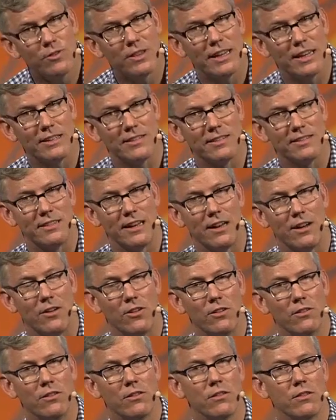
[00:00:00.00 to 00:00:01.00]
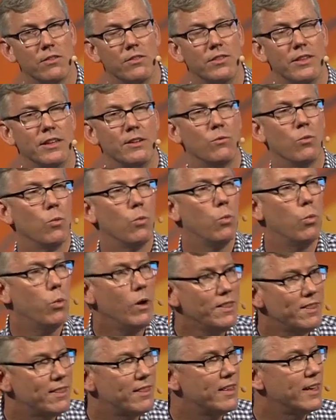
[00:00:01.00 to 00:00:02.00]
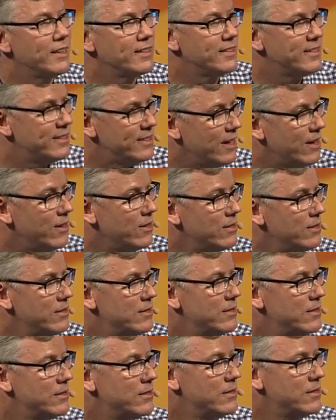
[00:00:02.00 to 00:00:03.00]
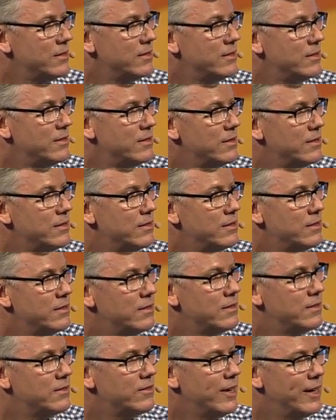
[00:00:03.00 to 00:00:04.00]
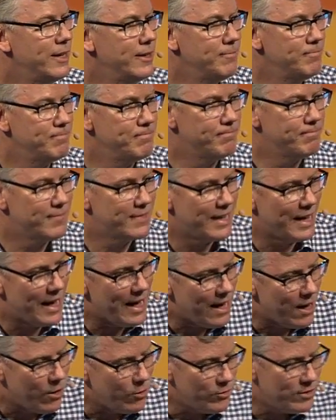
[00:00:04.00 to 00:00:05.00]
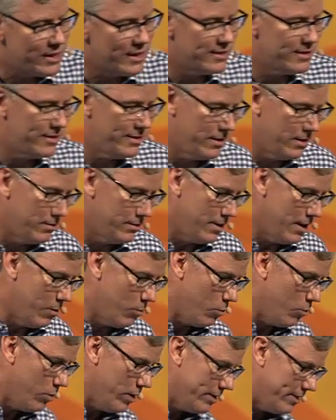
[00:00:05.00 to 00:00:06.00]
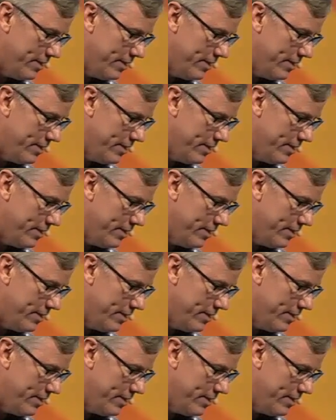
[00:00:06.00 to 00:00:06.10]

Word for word: they sell than what they sell, right? It's how they sell, not what